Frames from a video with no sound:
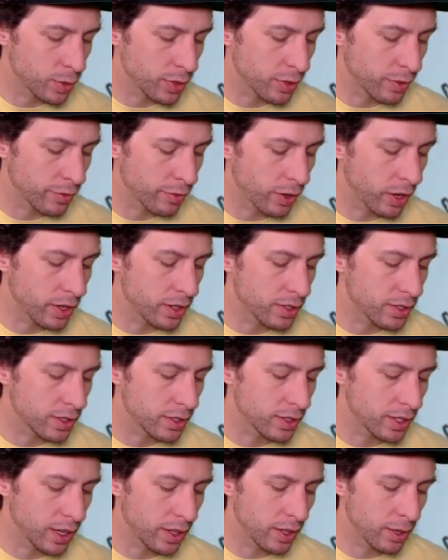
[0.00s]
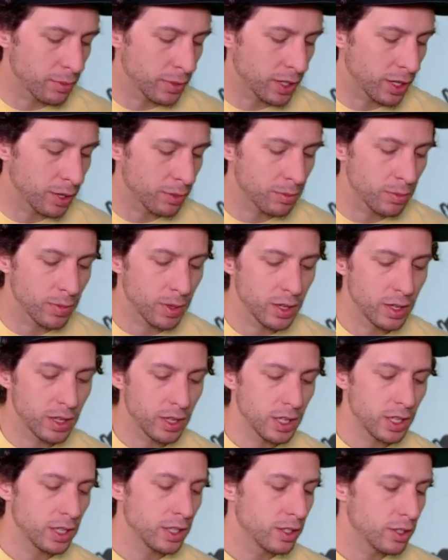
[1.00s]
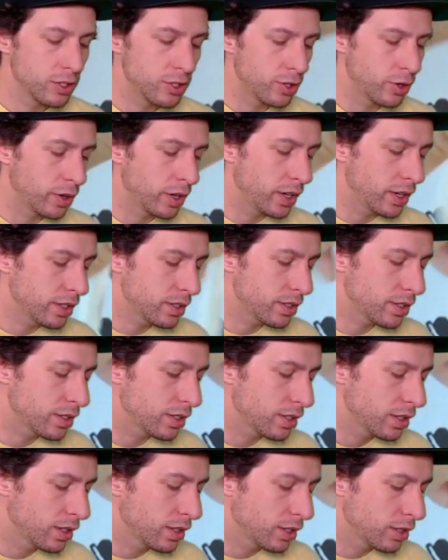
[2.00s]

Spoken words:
with your friends and tell them to come join us.